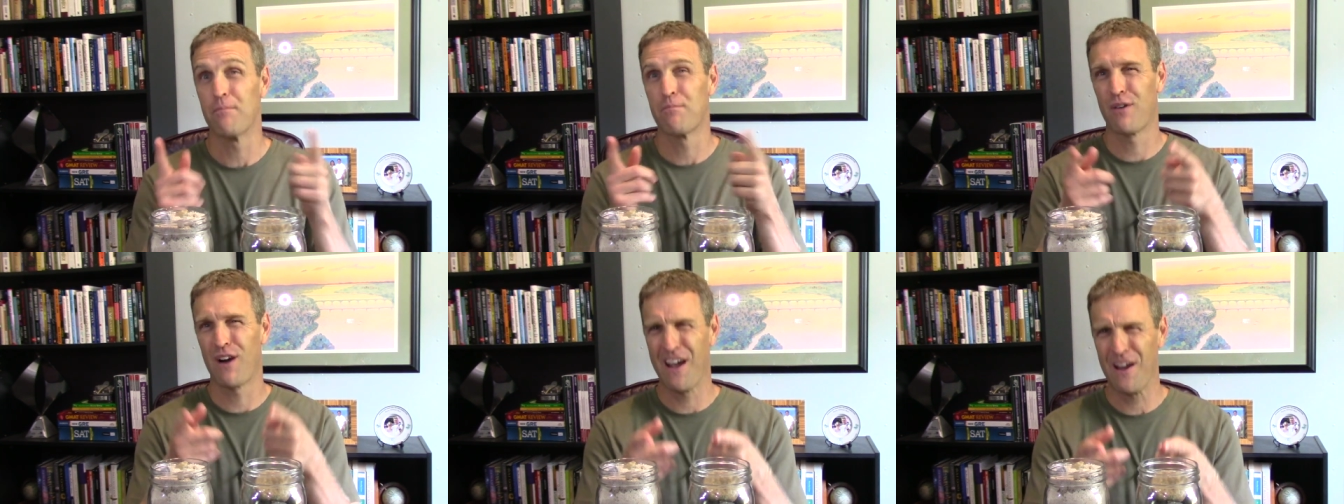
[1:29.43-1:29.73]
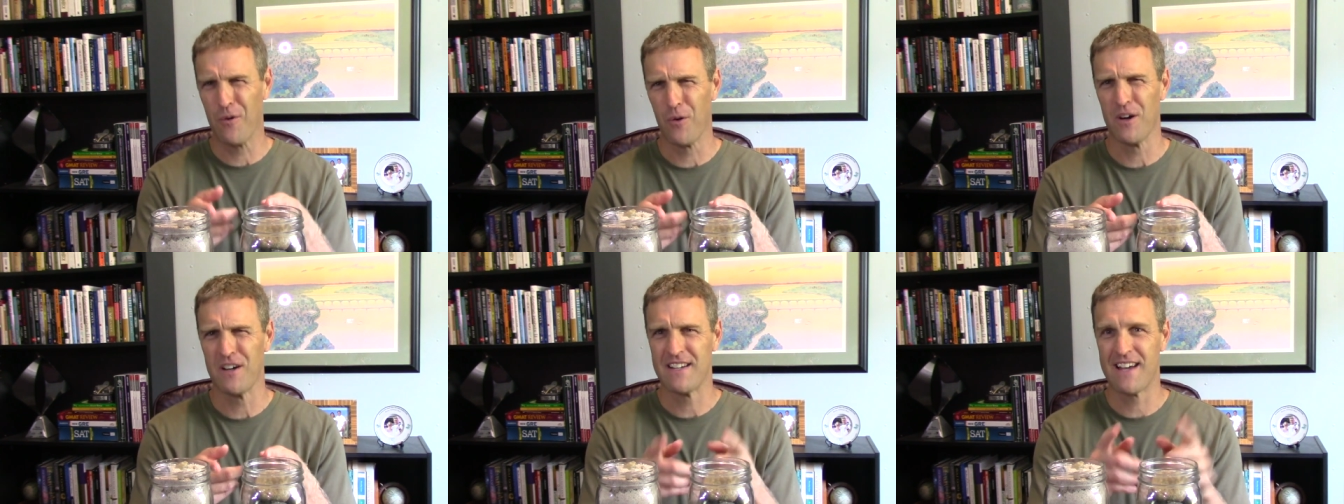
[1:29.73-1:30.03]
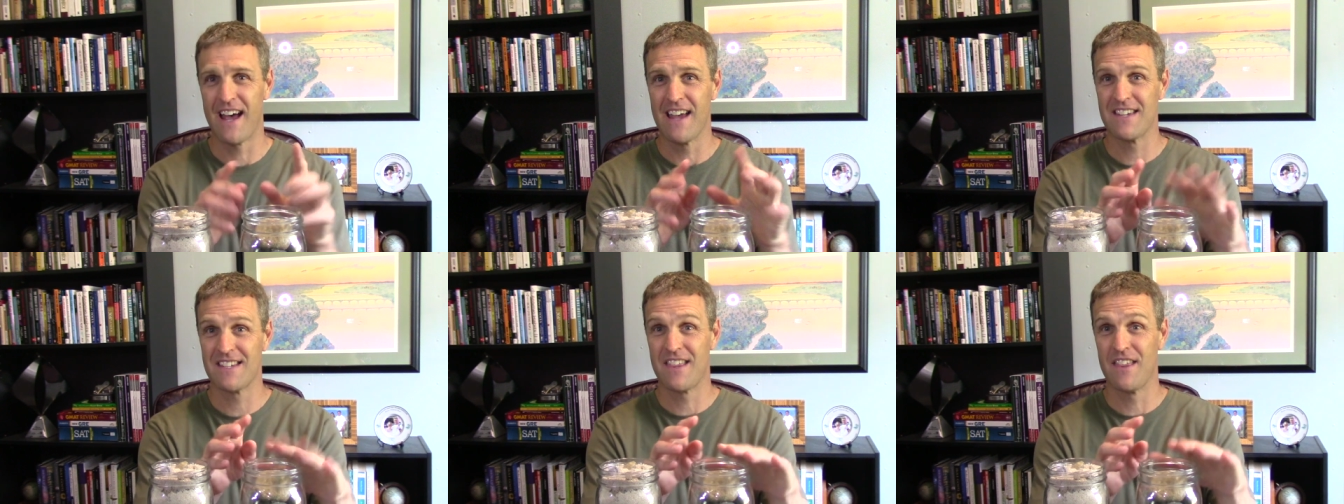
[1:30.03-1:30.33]

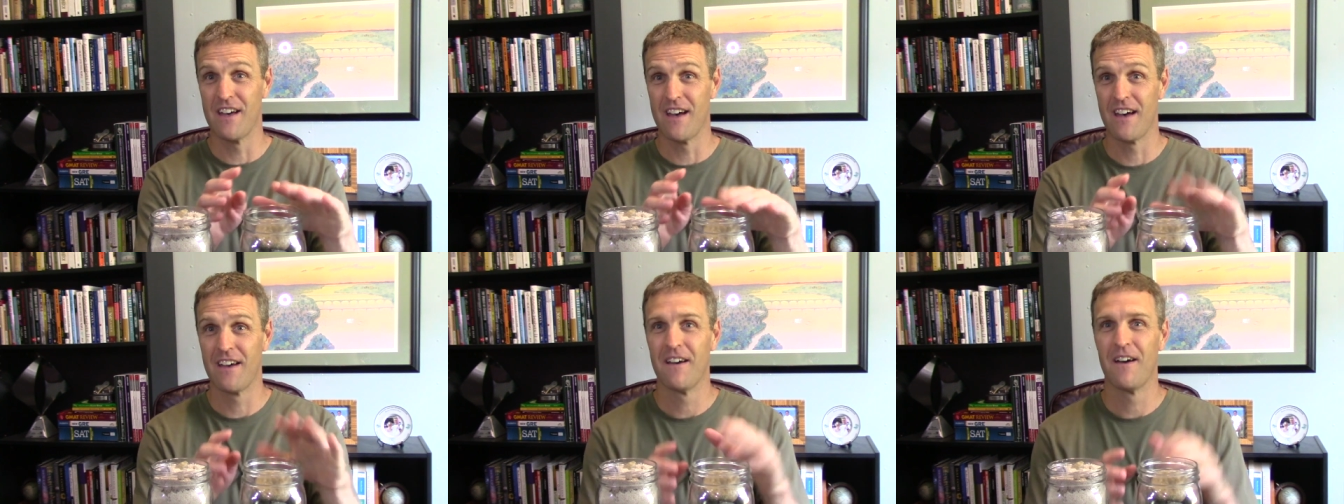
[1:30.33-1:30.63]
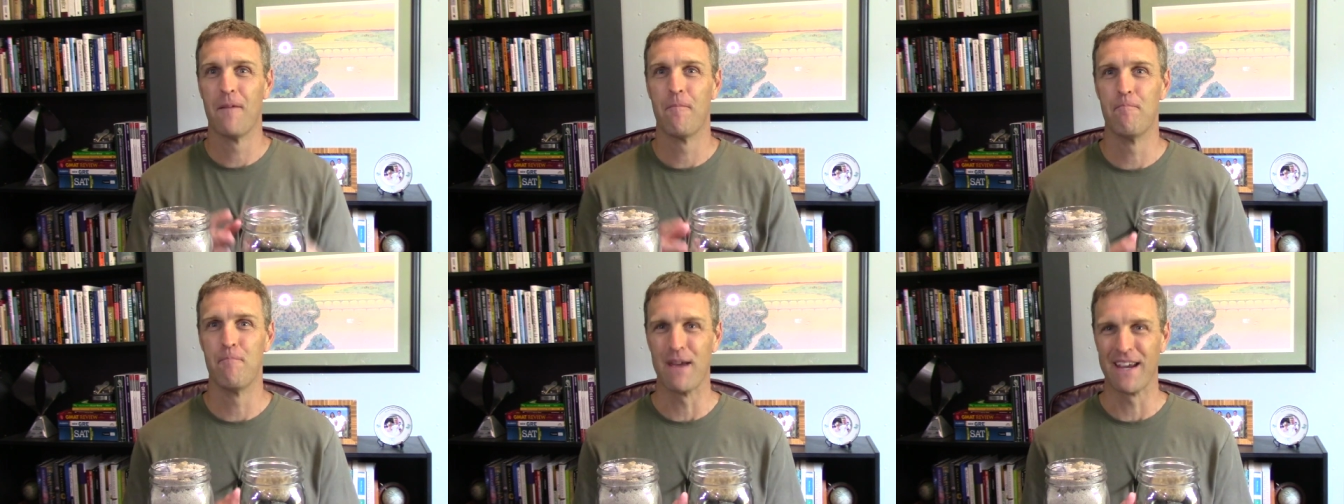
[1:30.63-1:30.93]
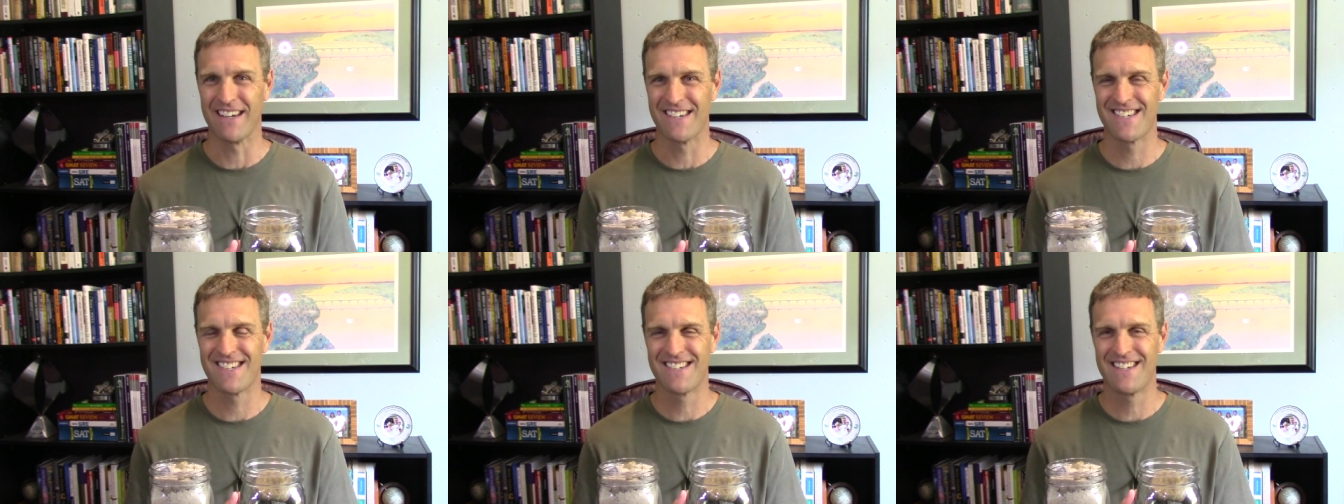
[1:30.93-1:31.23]
Prioritize the
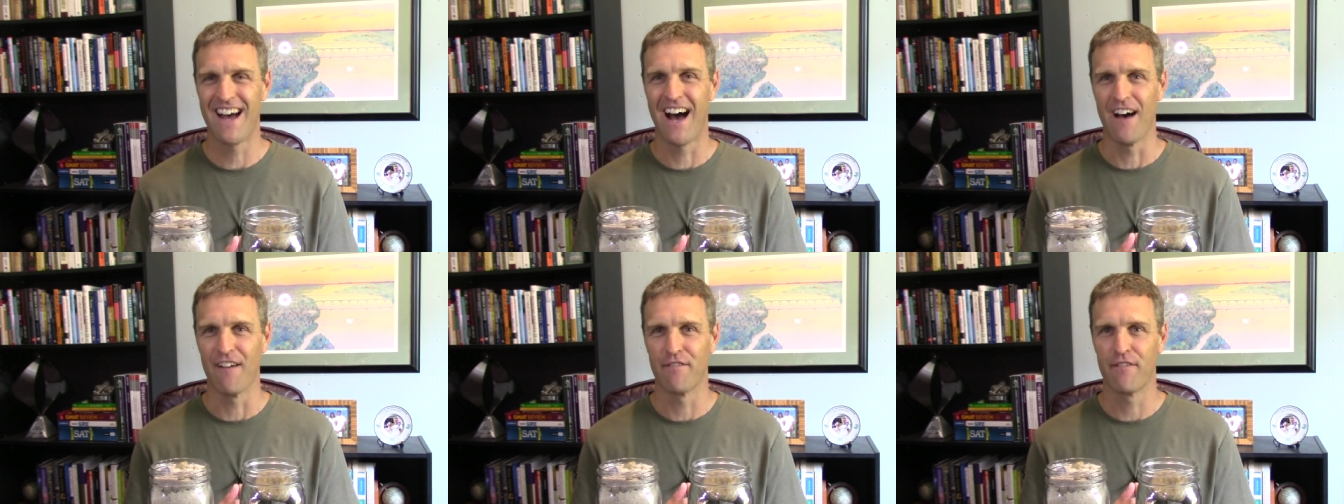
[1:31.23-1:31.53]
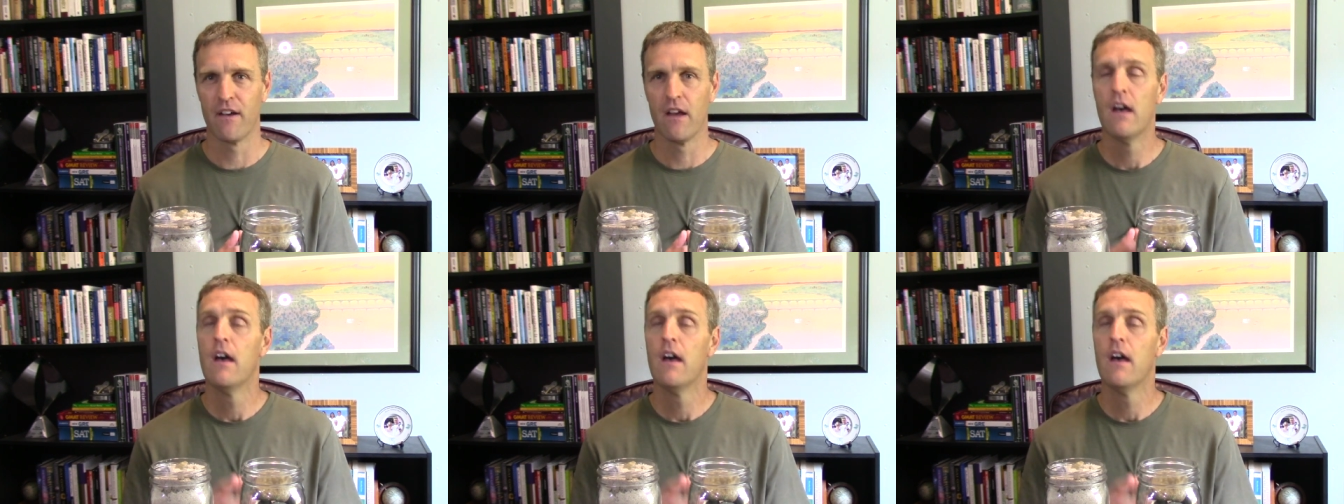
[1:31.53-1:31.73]
big stuff.